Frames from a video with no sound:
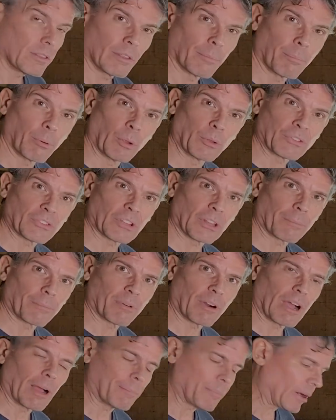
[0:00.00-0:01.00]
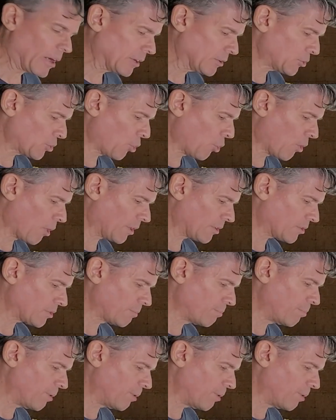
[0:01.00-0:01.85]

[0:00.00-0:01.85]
The bolts on the prop are torqued,